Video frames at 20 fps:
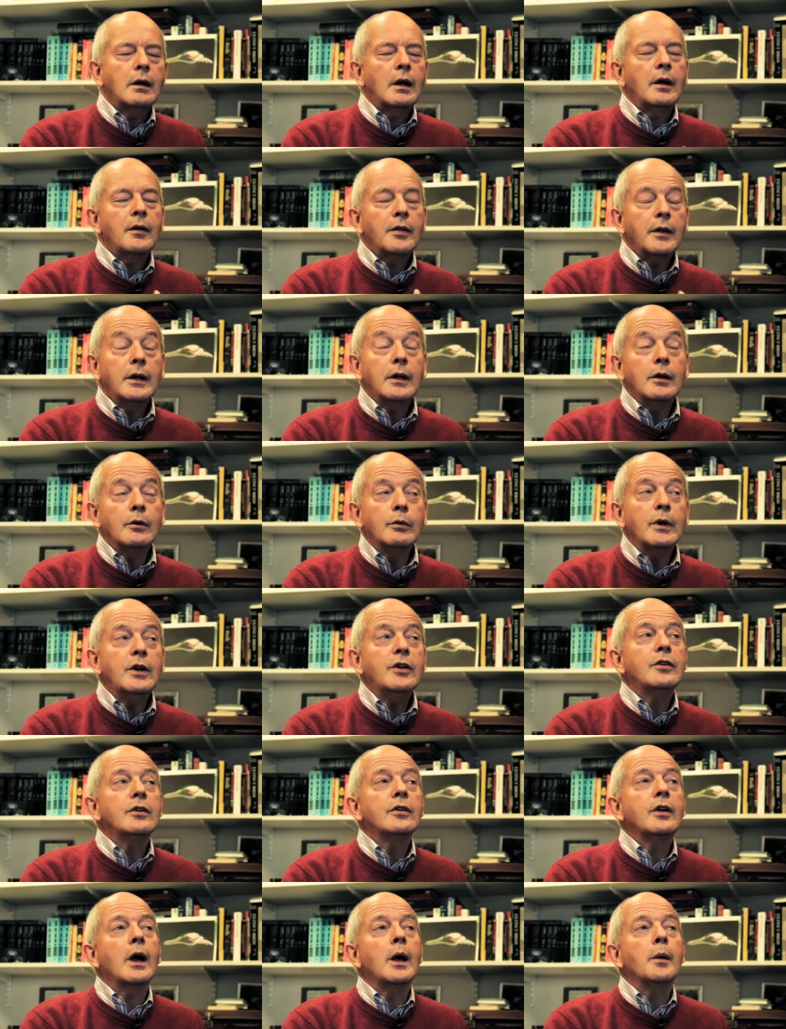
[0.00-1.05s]
I think in
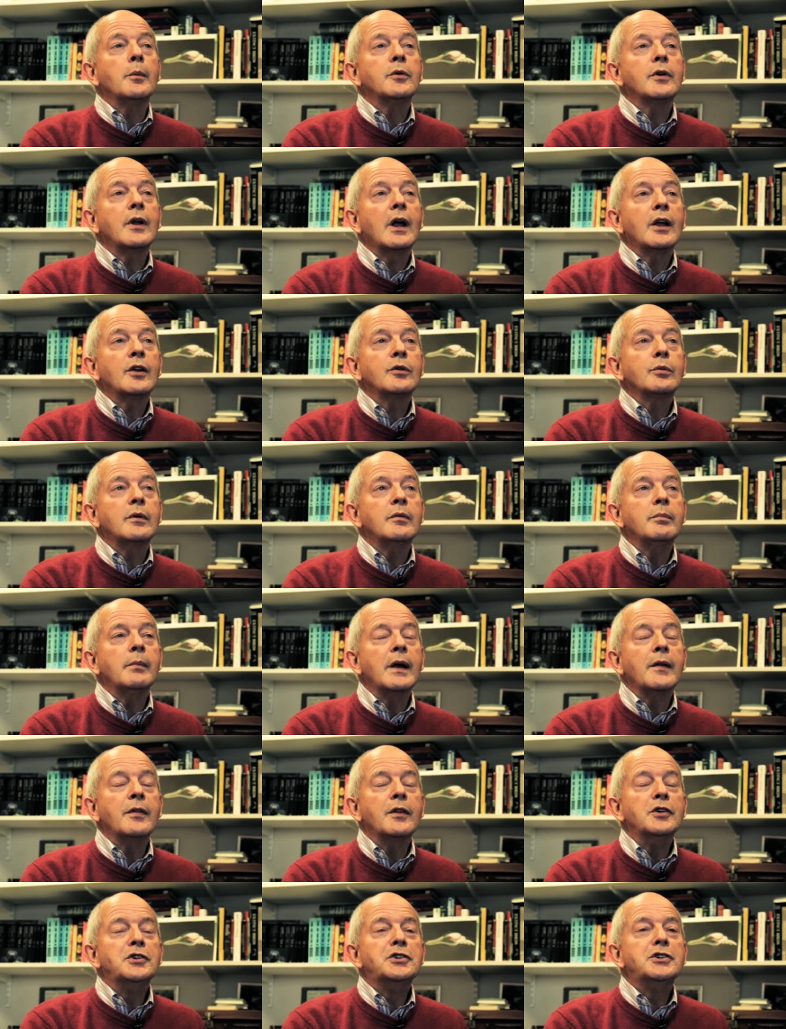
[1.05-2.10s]
recent times, as we've
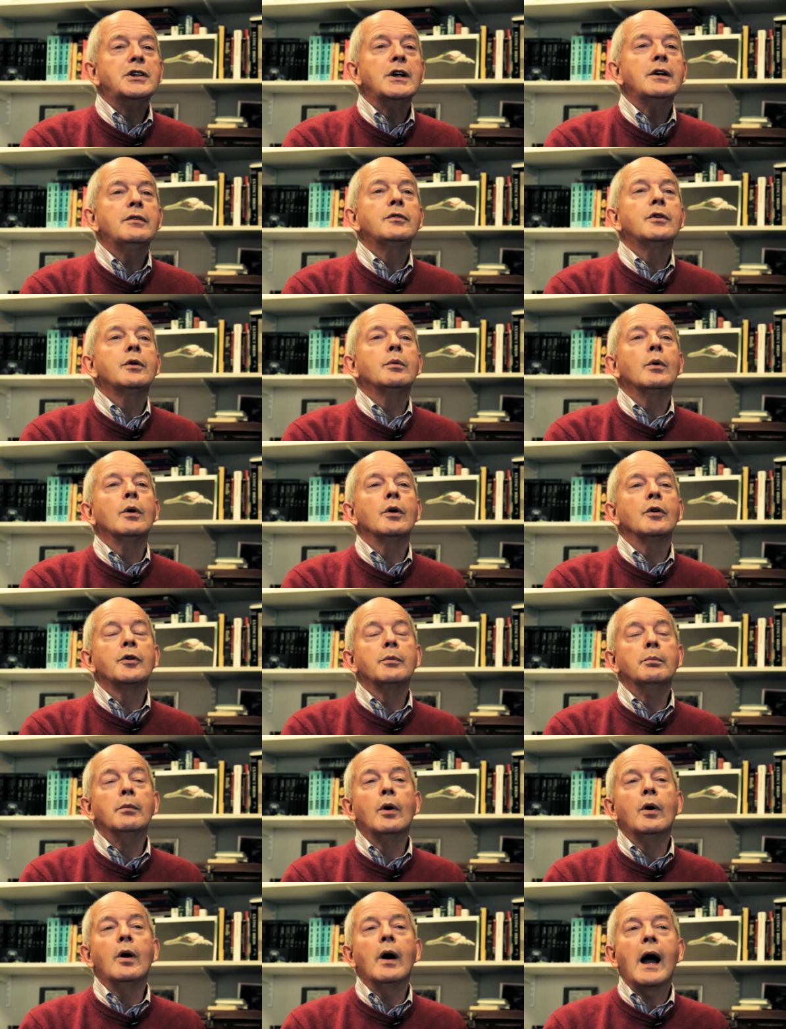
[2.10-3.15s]
made this shift towards
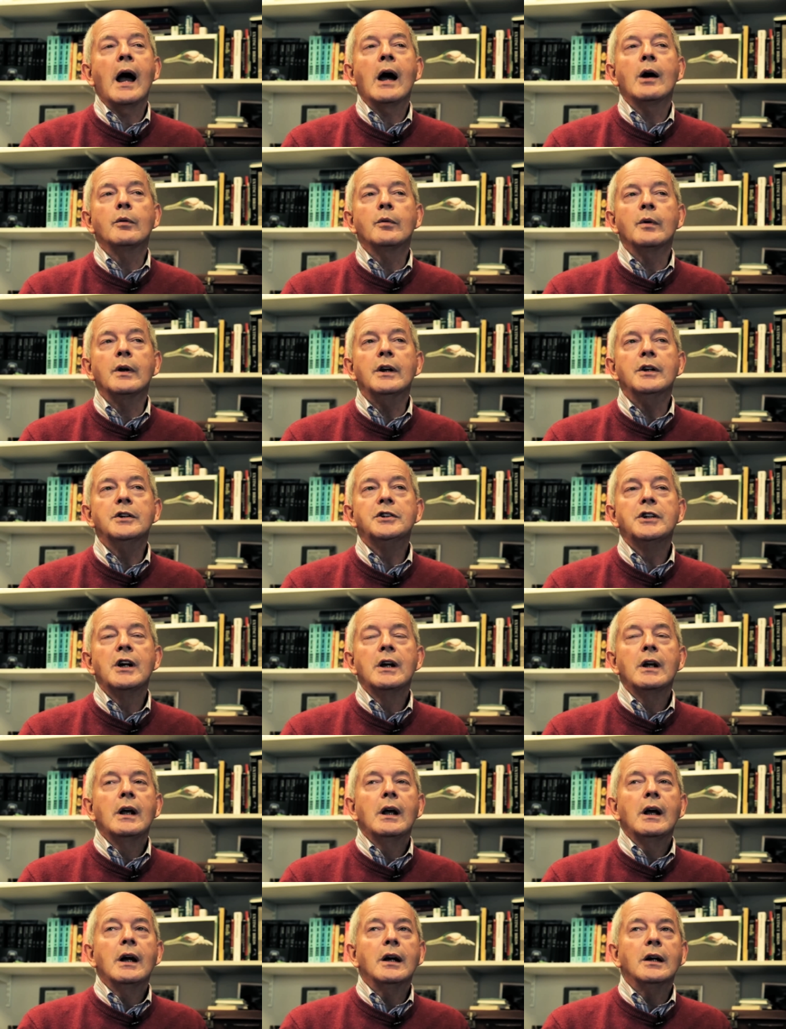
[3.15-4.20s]
more outreach,
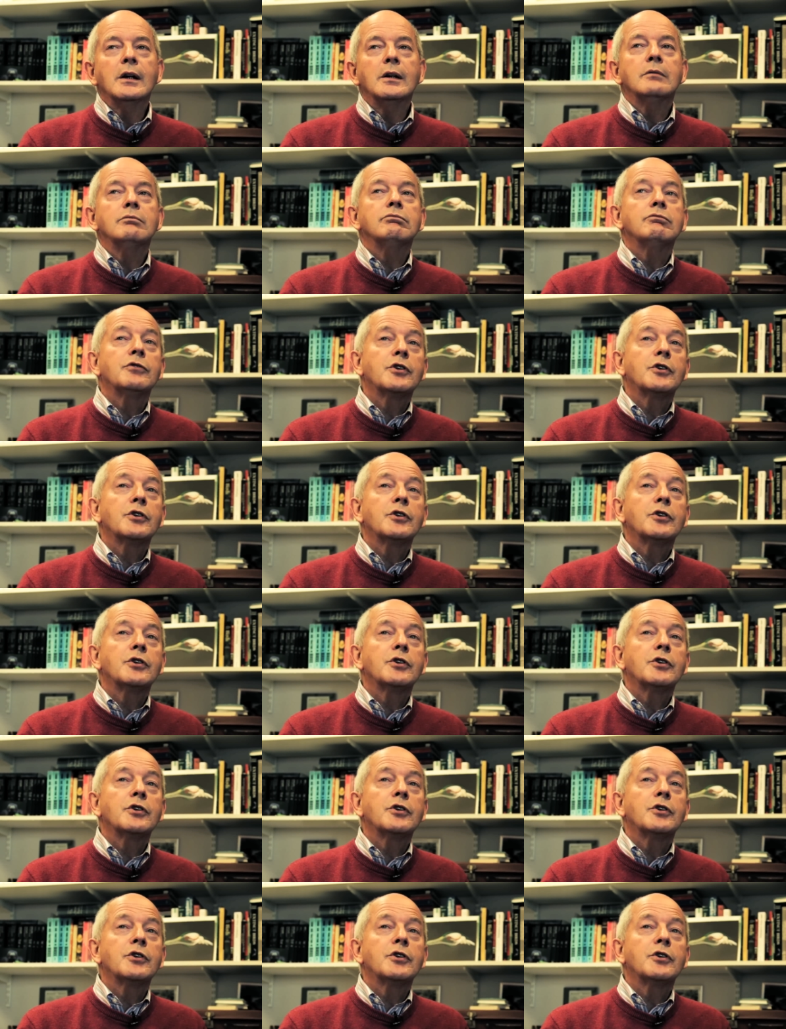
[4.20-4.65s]
um,